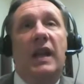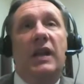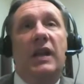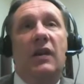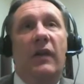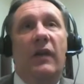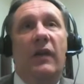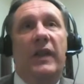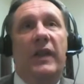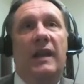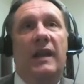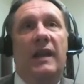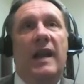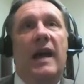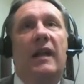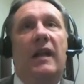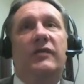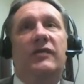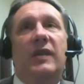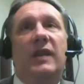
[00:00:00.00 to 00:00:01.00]
The
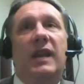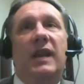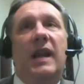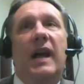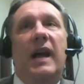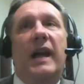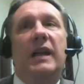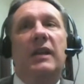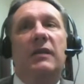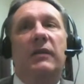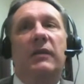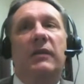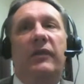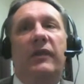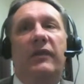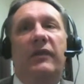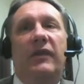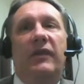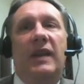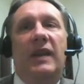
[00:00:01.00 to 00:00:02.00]
analogy that I use
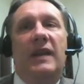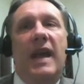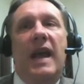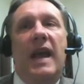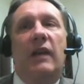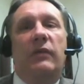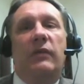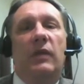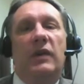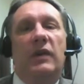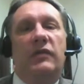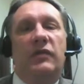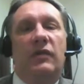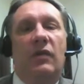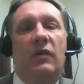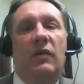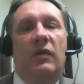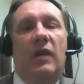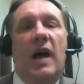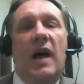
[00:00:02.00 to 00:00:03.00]
is in that
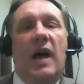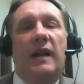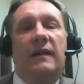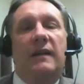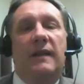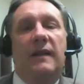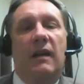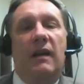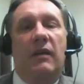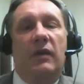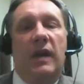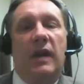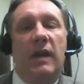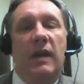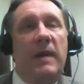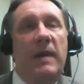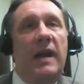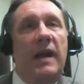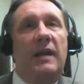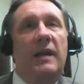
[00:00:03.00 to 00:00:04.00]
traditional lockdown
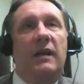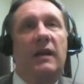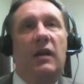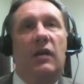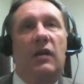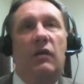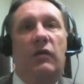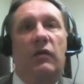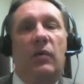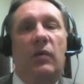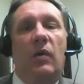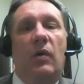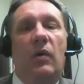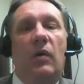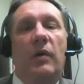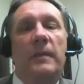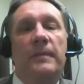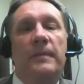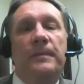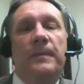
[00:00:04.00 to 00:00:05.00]
command and
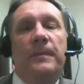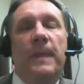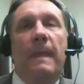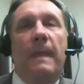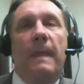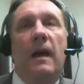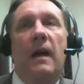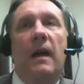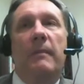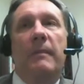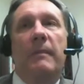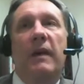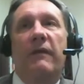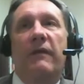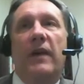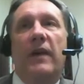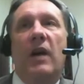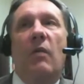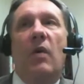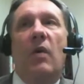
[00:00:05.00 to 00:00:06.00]
control, if
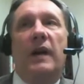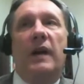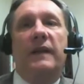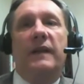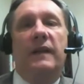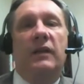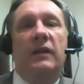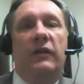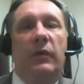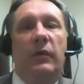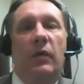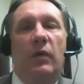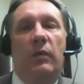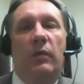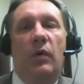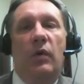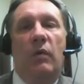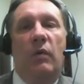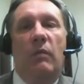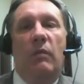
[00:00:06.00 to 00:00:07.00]
I walked into a
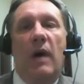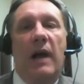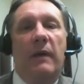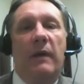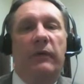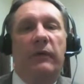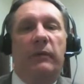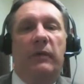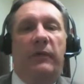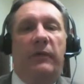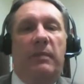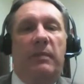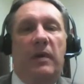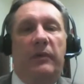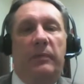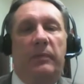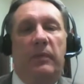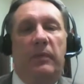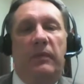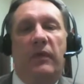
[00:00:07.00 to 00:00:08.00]
room, I was
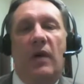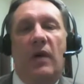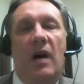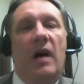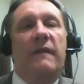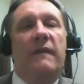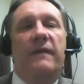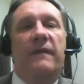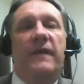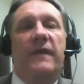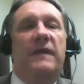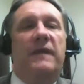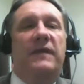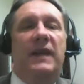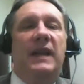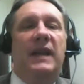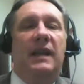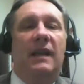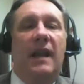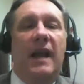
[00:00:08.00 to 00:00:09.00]
responsible for all
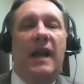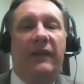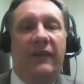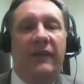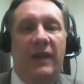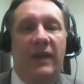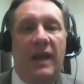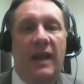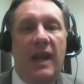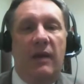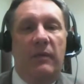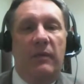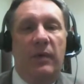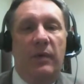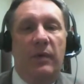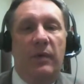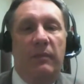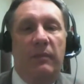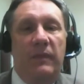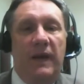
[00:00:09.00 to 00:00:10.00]
15 lights in that
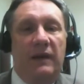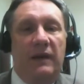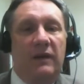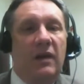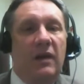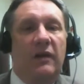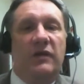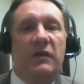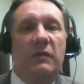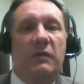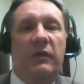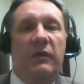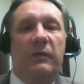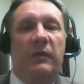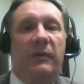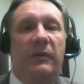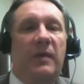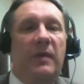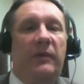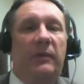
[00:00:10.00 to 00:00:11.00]
room. Technology was
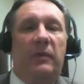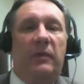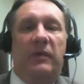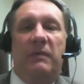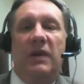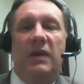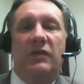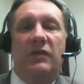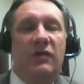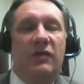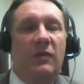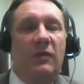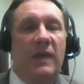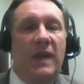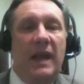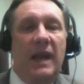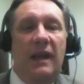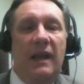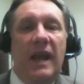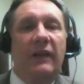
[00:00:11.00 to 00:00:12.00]
responsible to make sure when
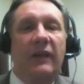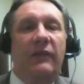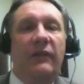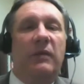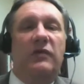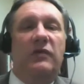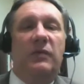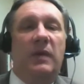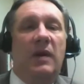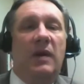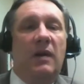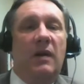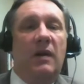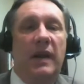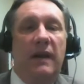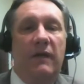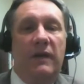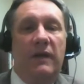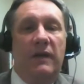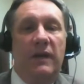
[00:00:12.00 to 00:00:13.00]
that light switch went on,
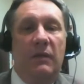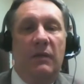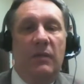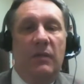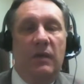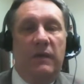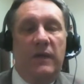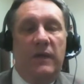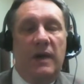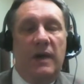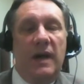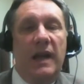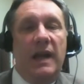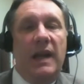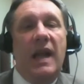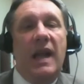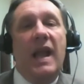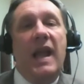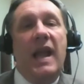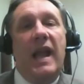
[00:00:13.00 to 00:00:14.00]
everything worked fine.
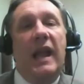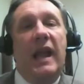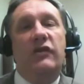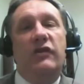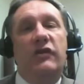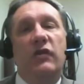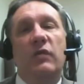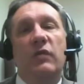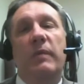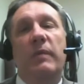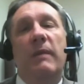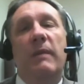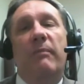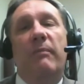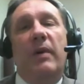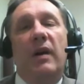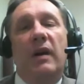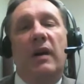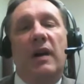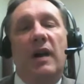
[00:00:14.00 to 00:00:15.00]
As you
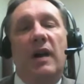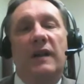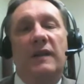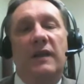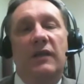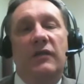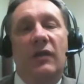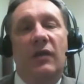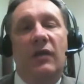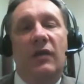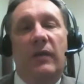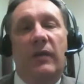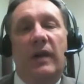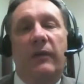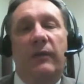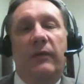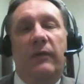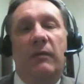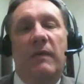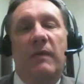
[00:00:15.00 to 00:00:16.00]
embark on a digital
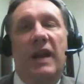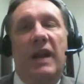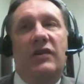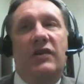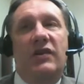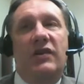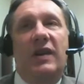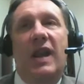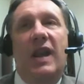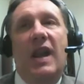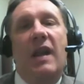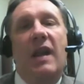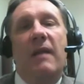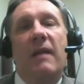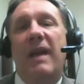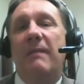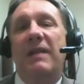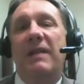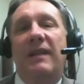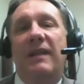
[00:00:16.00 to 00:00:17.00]
transformation,
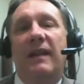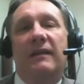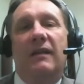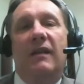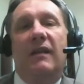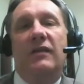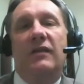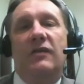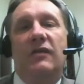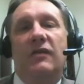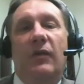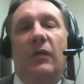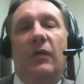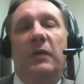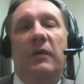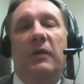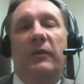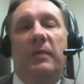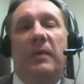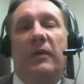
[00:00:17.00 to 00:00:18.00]
maybe technology is only
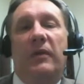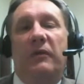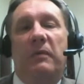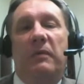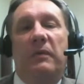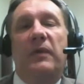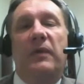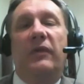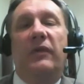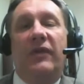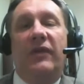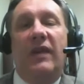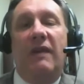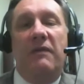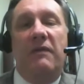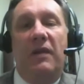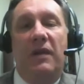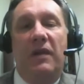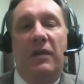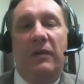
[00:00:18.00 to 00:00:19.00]
responsible for
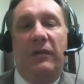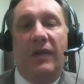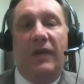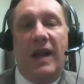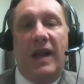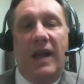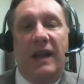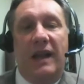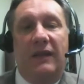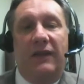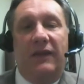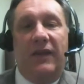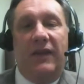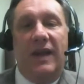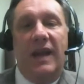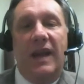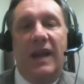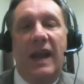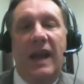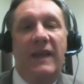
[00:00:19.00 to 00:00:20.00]
7 of those lights.
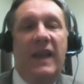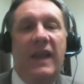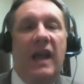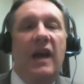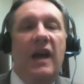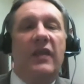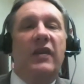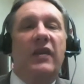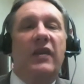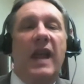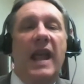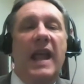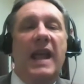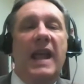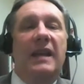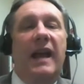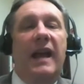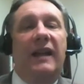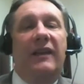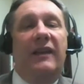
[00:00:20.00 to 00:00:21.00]
And the other
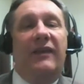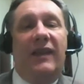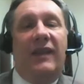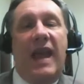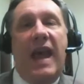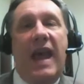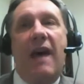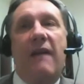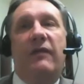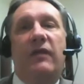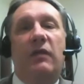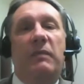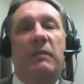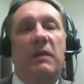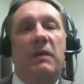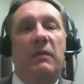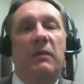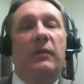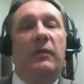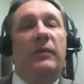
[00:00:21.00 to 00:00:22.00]
8 lights have to
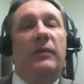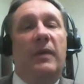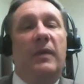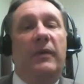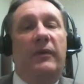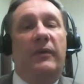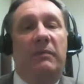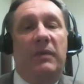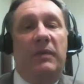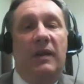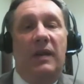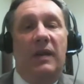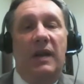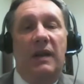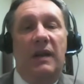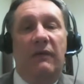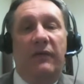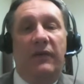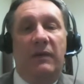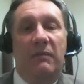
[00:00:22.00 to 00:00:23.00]
be the
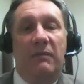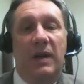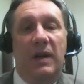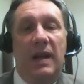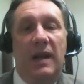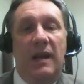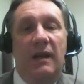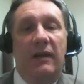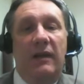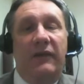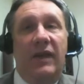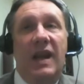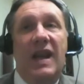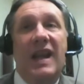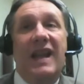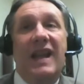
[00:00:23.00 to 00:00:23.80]
responsibility of somebody else.